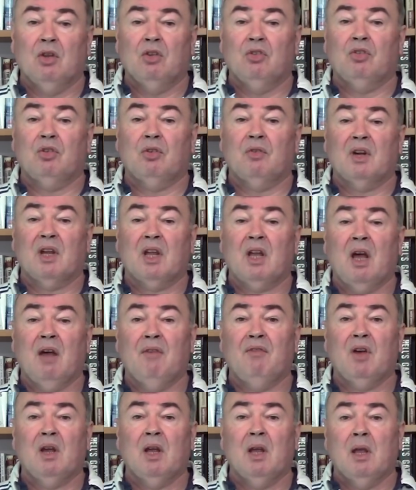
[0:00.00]
to
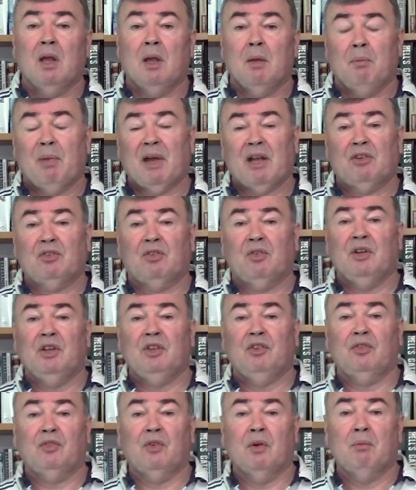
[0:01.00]
recover
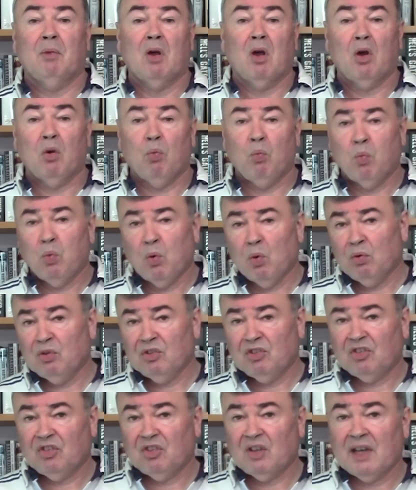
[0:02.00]
batteries from a worn
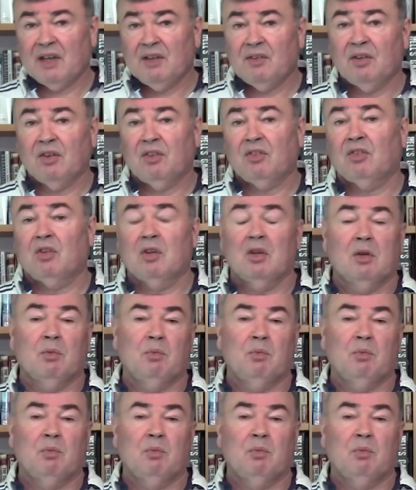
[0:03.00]
status,